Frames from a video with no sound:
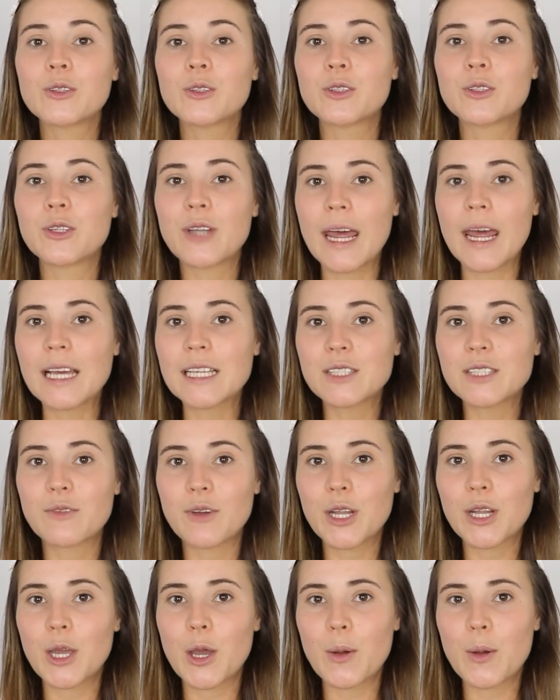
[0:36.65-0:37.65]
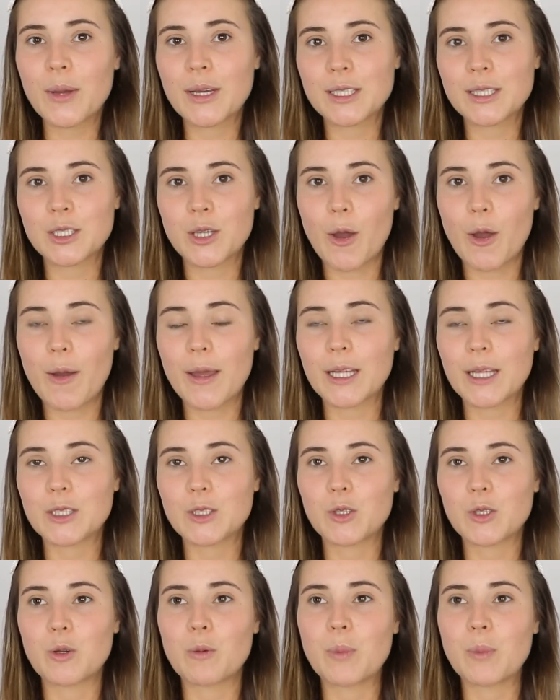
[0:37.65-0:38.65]
Today's video is going
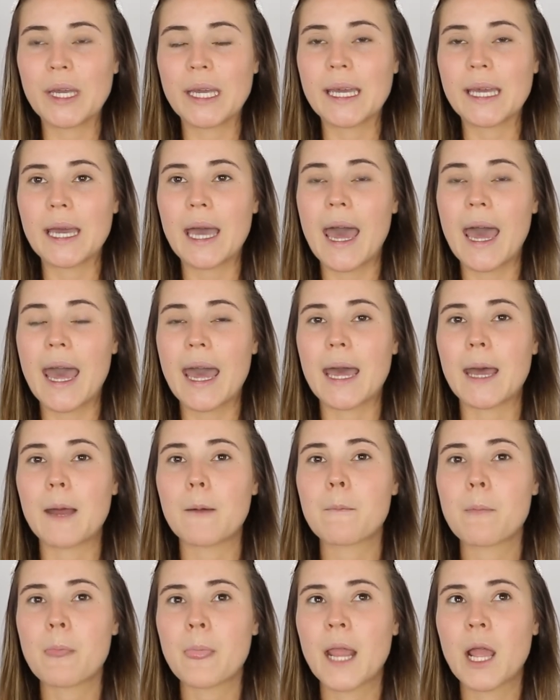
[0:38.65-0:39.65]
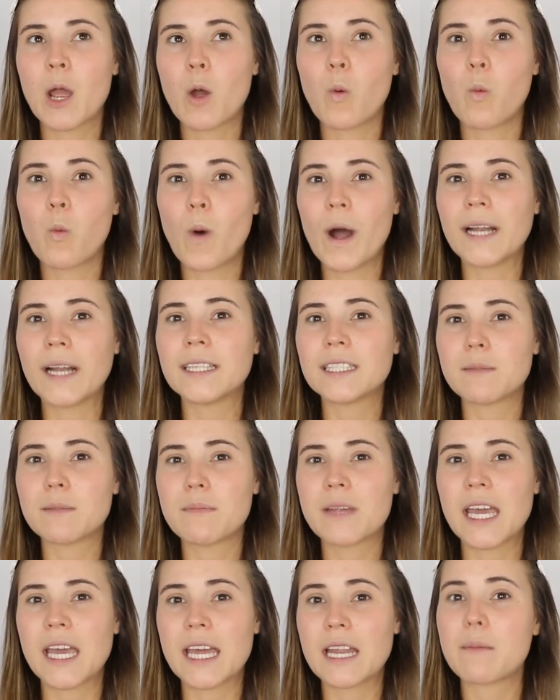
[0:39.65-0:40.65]
to be a what is
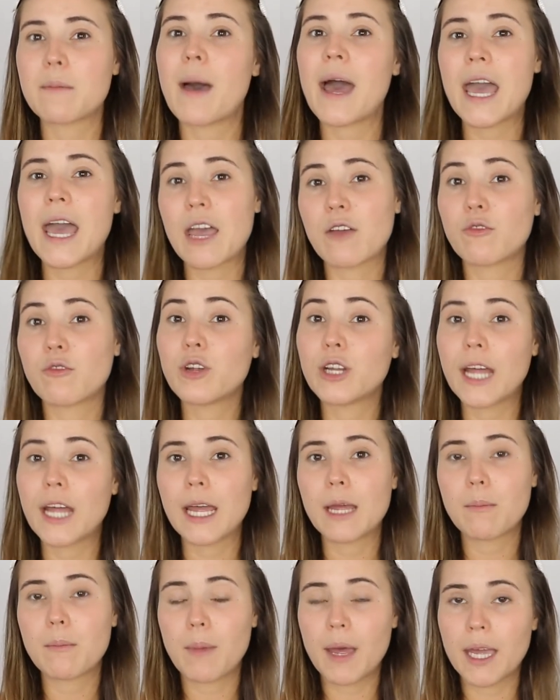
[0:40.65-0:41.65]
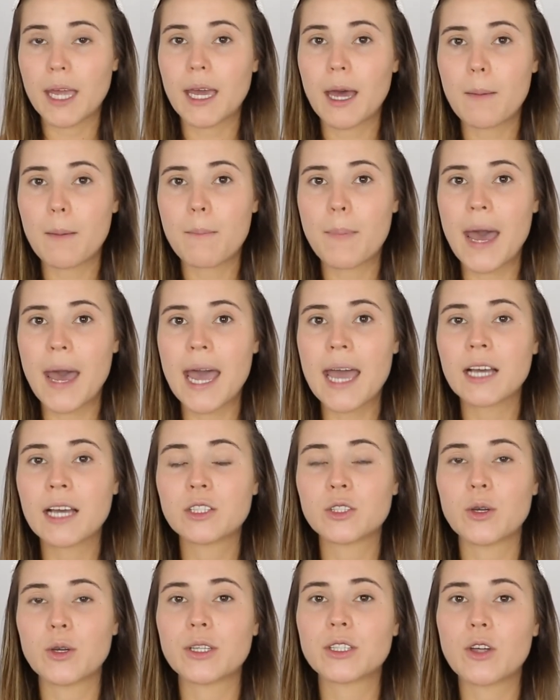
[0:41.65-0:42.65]
in my everyday makeup bag.
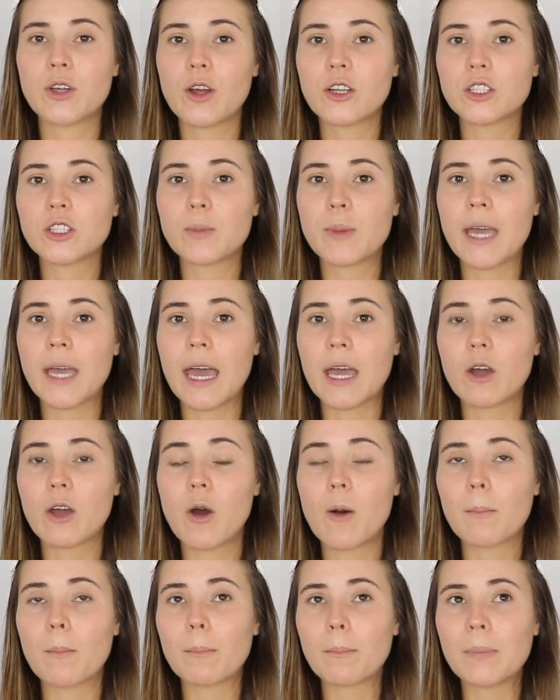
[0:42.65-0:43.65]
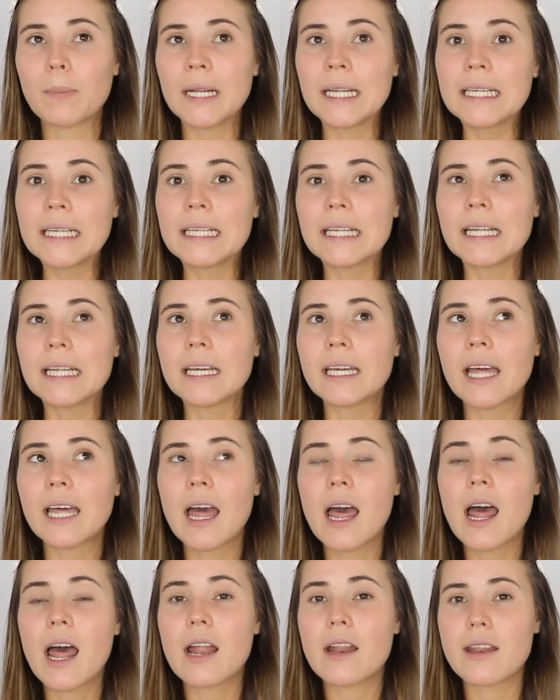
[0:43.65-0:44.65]
So it's going to be a
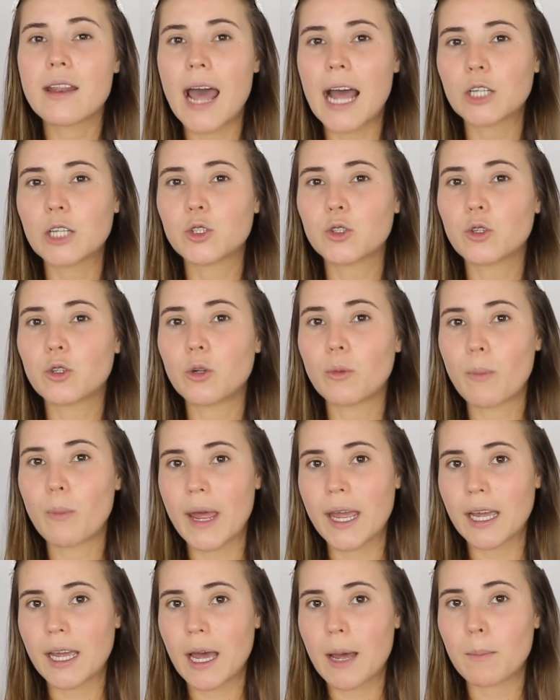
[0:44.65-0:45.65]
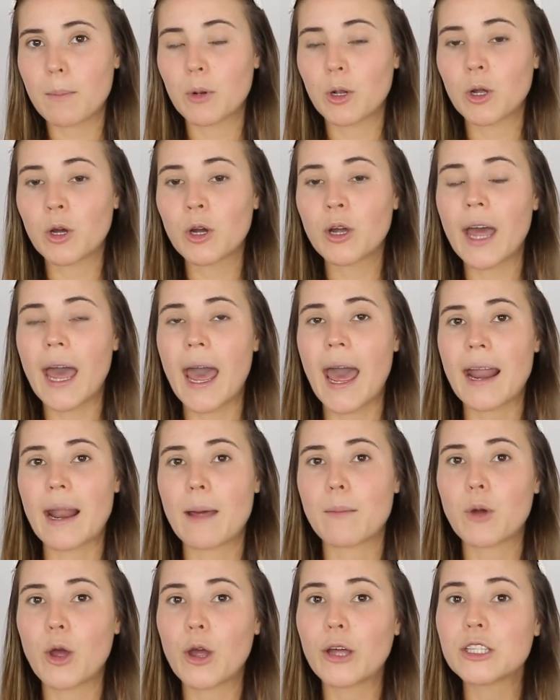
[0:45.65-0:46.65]
completely natural makeup look, and
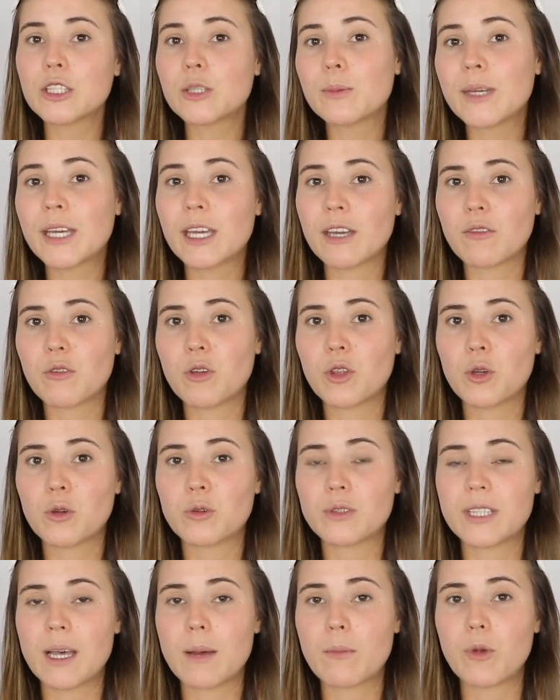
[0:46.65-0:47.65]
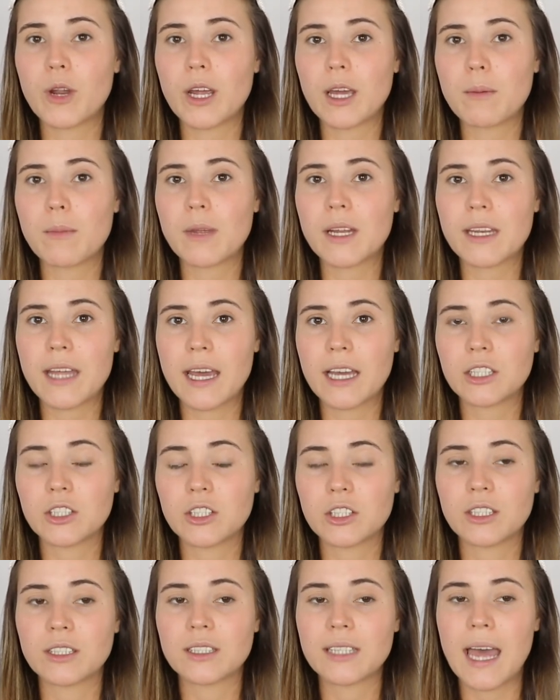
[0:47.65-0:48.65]
I'm going to be giving you some
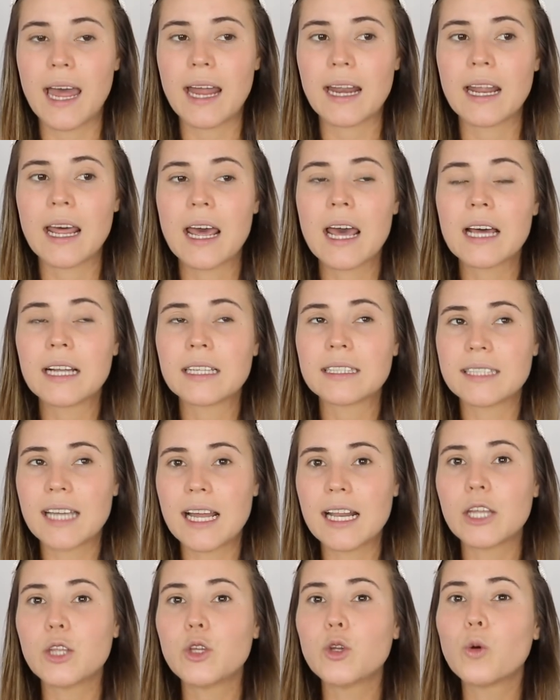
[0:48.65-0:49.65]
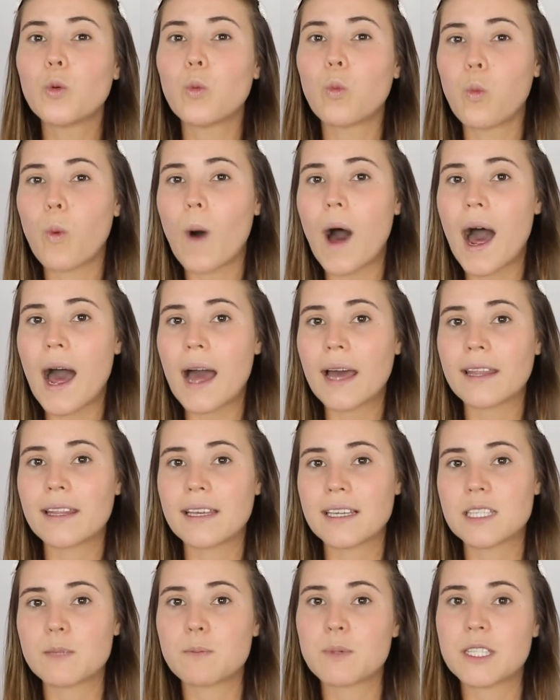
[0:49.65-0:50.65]
recommendations and telling you why
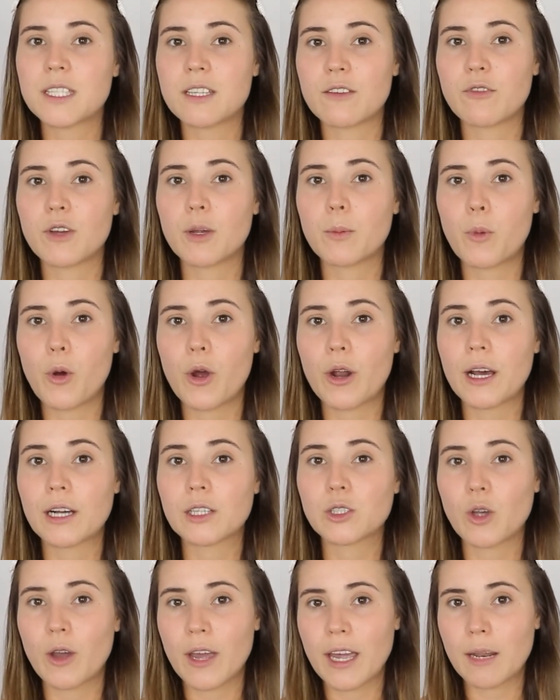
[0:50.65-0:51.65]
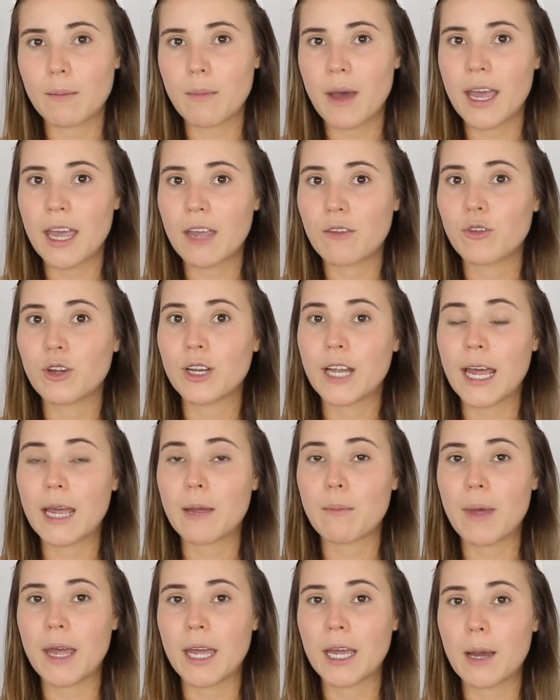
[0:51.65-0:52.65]
these specific products are in my
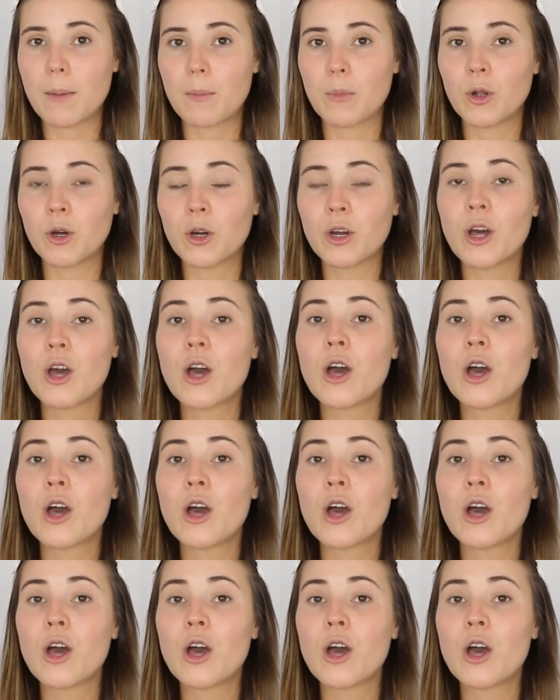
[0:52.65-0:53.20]
everyday makeup look.